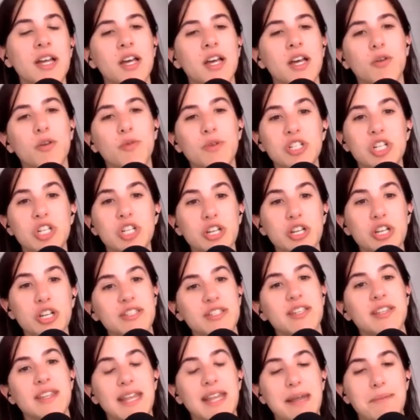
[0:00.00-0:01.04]
which looks
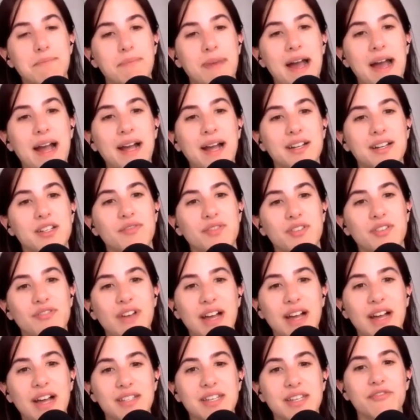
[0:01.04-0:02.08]
at the impact of the
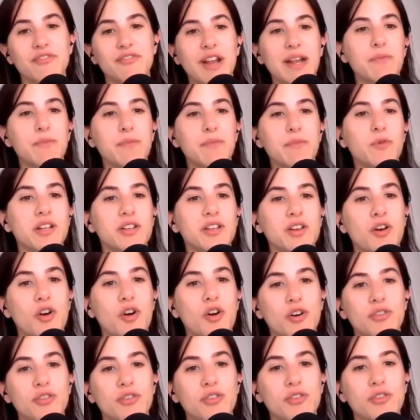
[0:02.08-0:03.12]
FATF framework
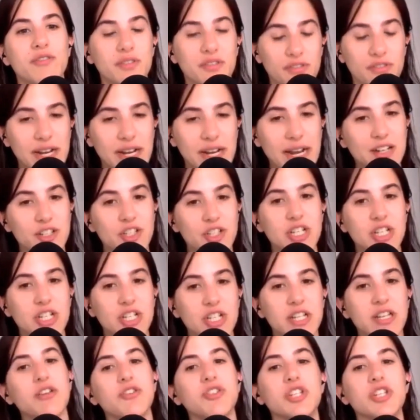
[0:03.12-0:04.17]
on financial
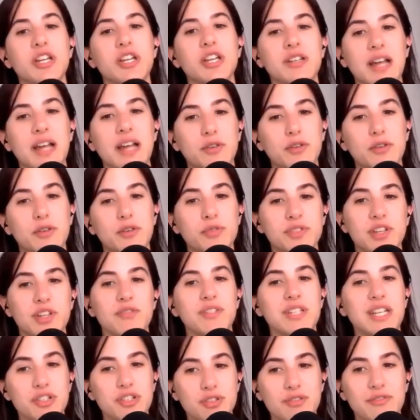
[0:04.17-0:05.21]
inclusion and also
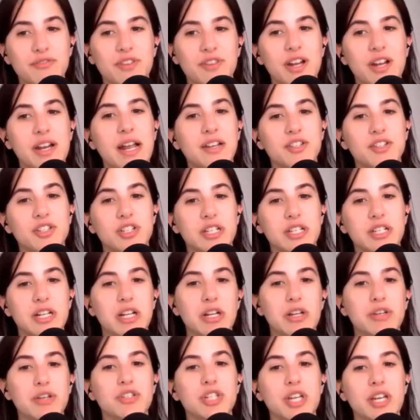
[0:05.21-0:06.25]
digital financial
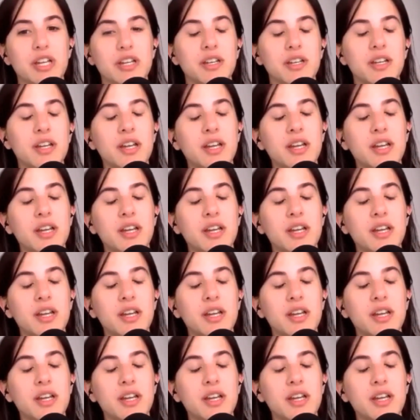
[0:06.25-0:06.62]
inclusion,